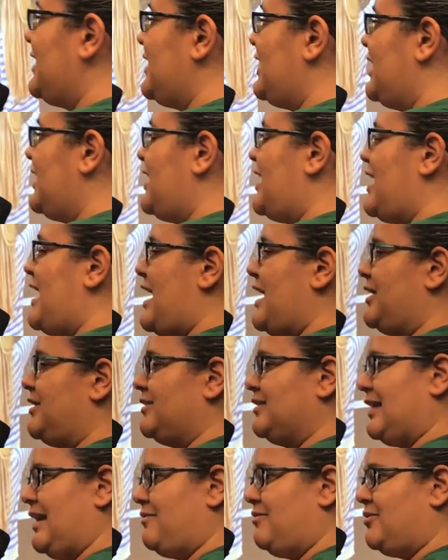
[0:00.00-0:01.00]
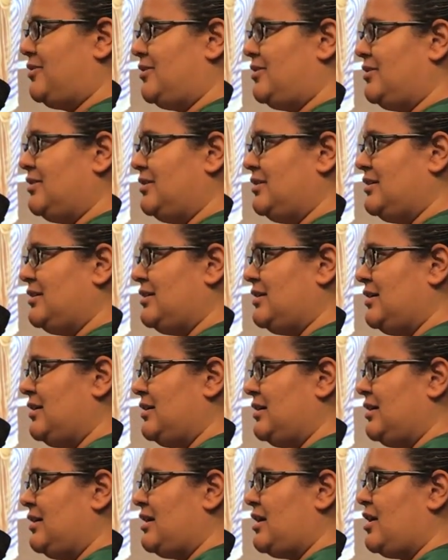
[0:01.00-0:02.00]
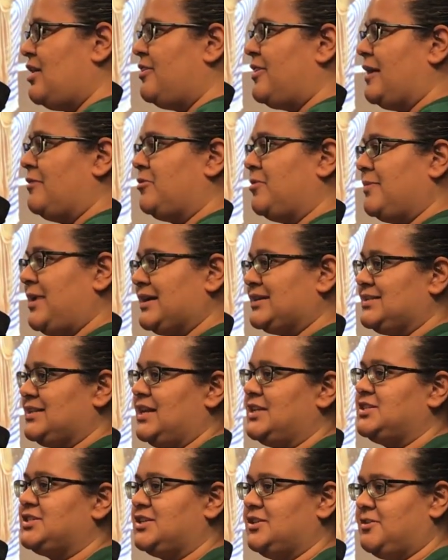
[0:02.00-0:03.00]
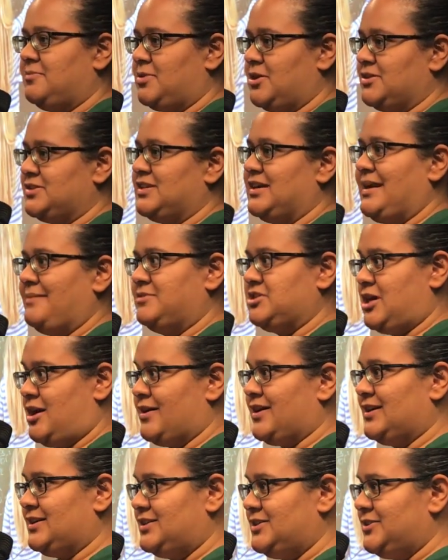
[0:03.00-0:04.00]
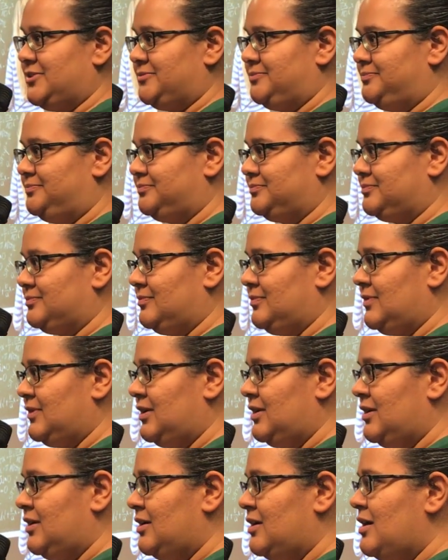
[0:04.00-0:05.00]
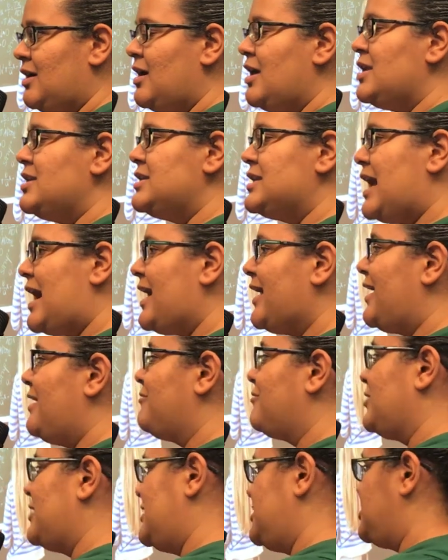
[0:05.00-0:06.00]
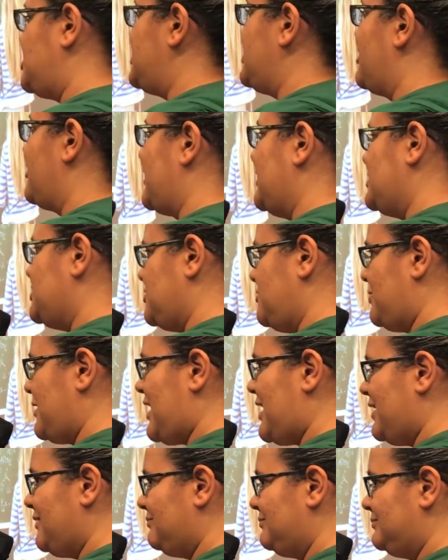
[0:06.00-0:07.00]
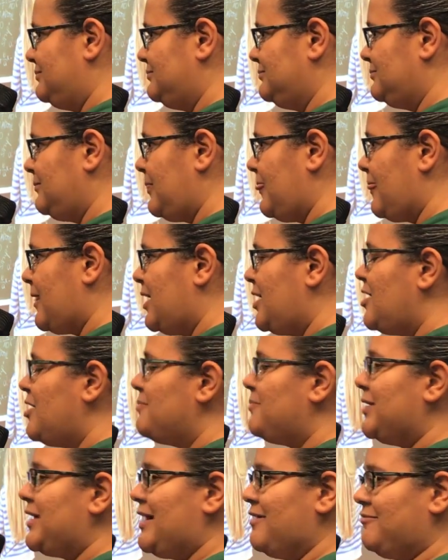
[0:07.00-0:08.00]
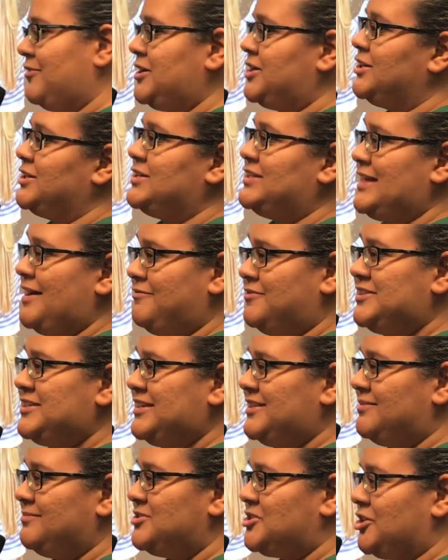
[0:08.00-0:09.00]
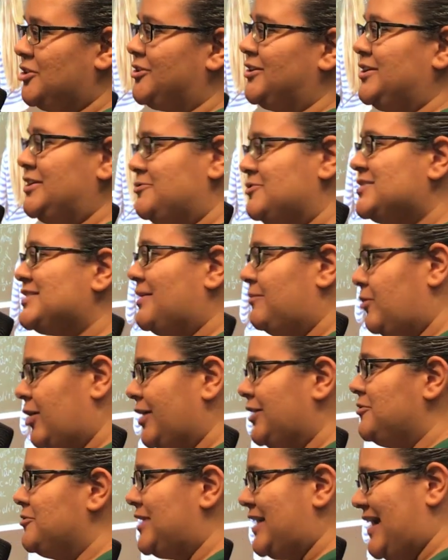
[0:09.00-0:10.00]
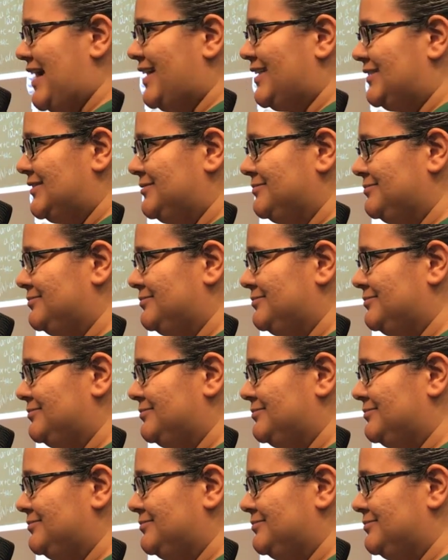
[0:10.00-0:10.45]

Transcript: it at a level that will make sense to the person I'm talking to. Not every engineer can do that, but every good dev team sure could use someone who can.